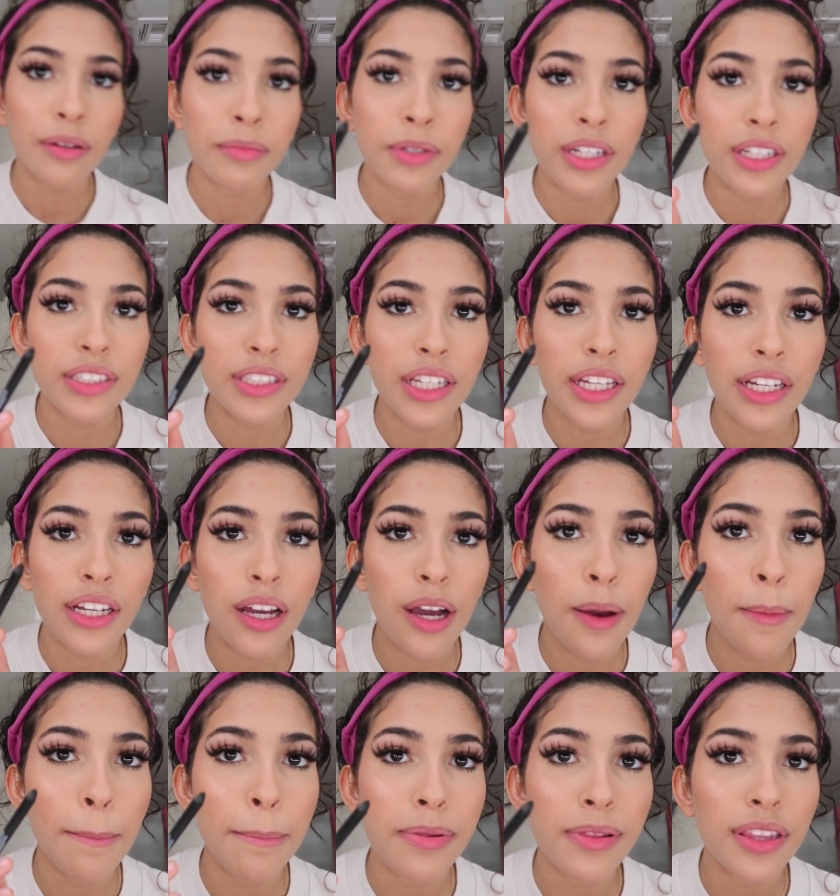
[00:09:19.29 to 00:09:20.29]
I'm going to take
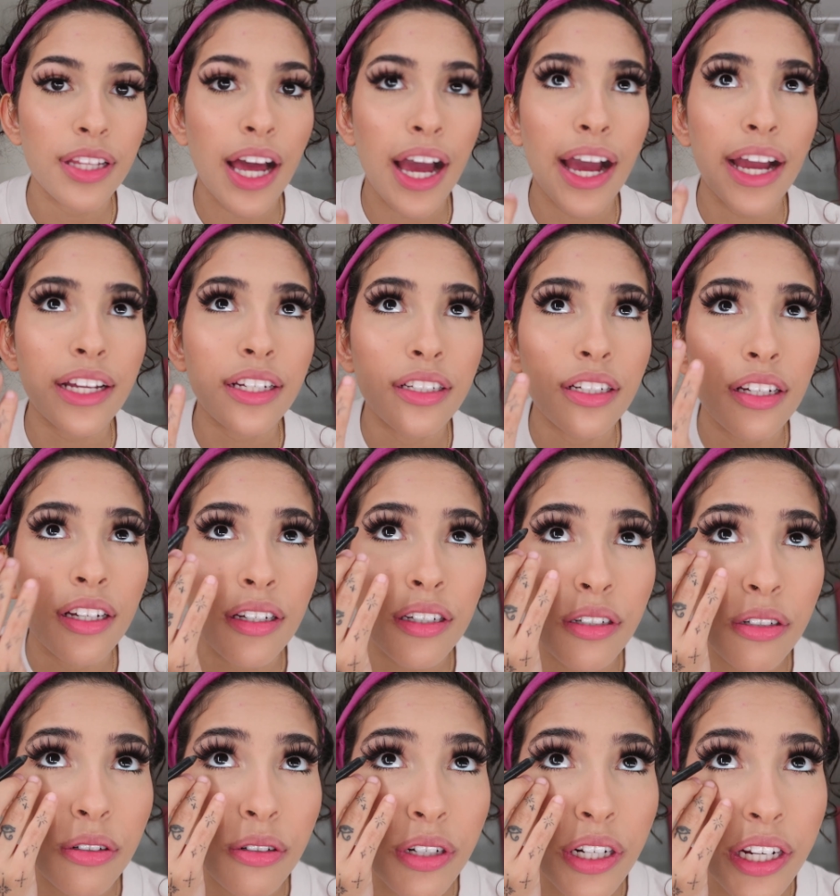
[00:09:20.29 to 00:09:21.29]
a black
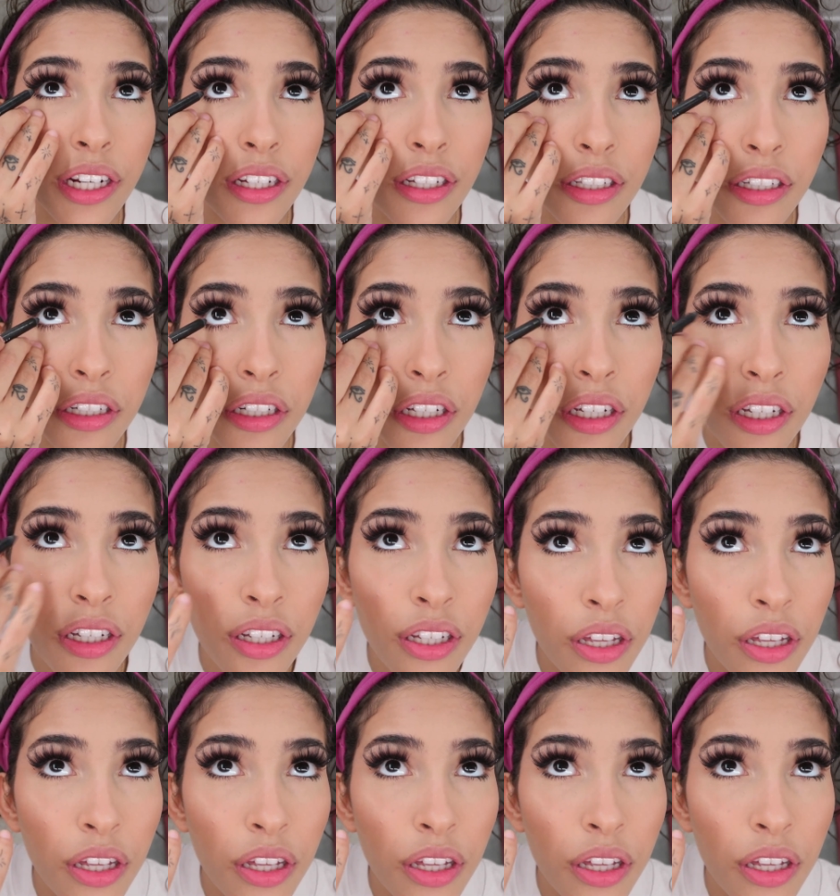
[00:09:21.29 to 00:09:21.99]
crayon